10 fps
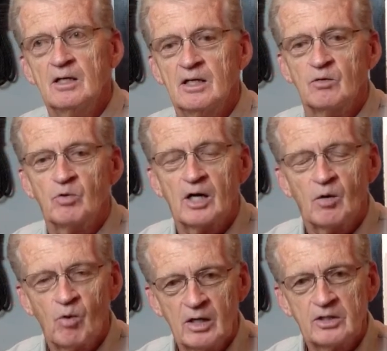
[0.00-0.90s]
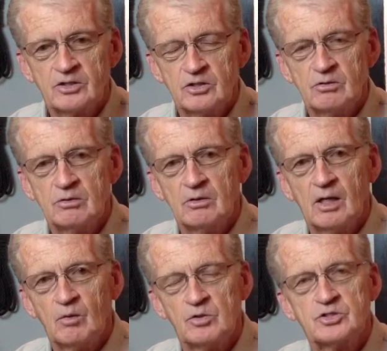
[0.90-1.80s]
And what I wanted to do
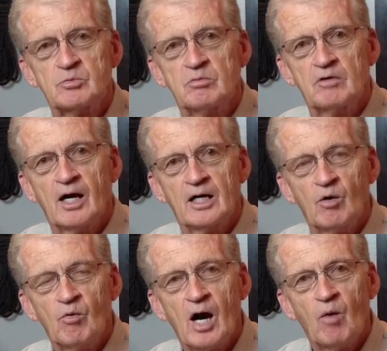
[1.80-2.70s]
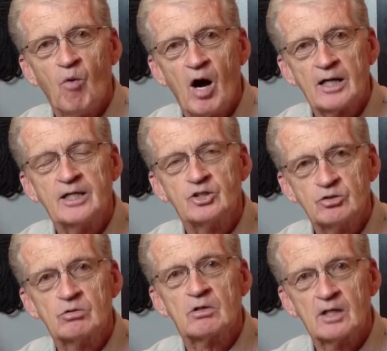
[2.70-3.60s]
was to provide a walking
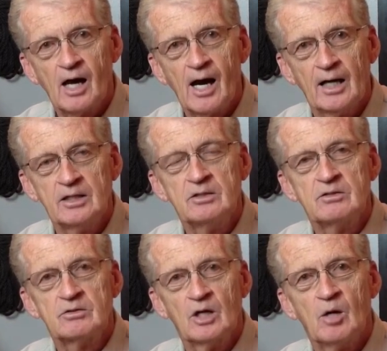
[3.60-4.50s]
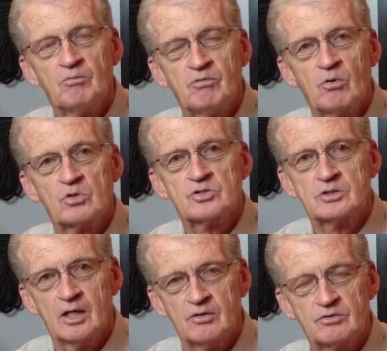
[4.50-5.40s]
tour guide to help folks
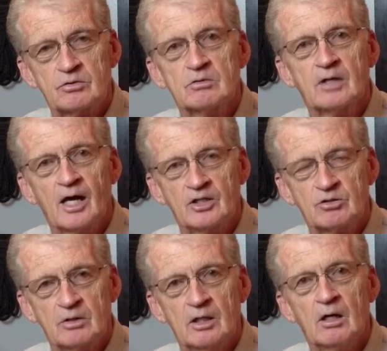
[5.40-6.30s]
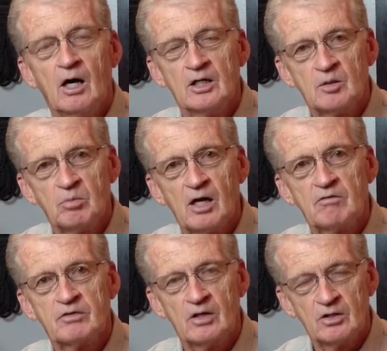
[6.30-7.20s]
get through that trail on the
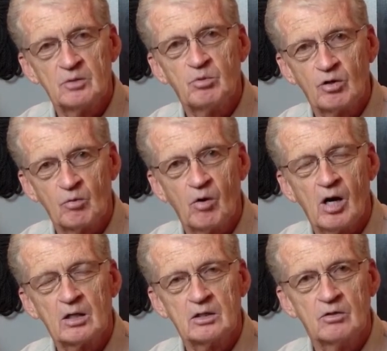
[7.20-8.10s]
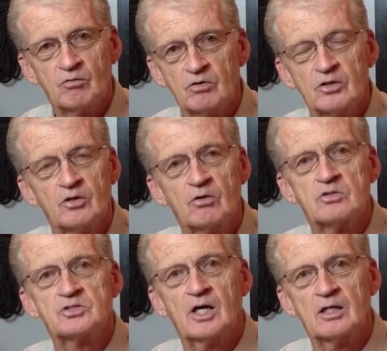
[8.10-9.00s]
bluff and on the boardwalk and over on the
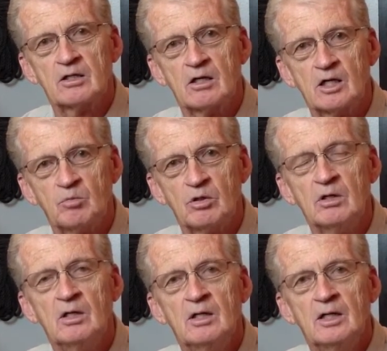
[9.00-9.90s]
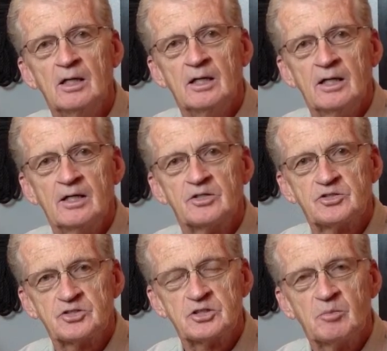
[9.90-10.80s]
north side of the harbor in a
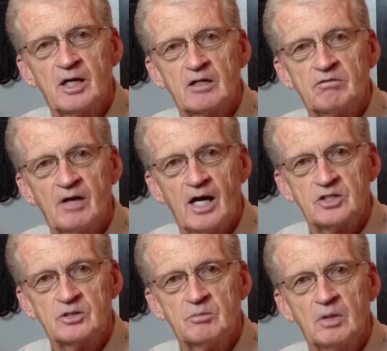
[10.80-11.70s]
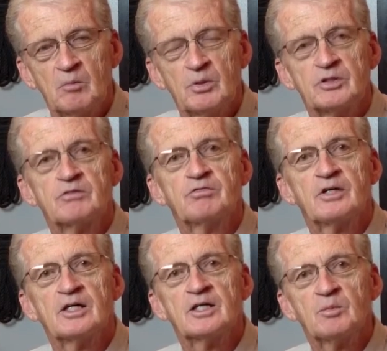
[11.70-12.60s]
systematic fashion, but to
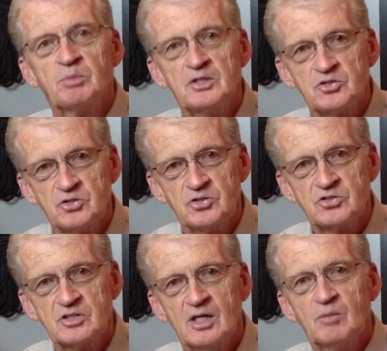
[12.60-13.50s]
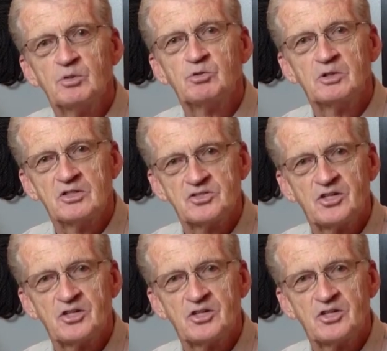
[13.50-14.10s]
fill in the pieces between the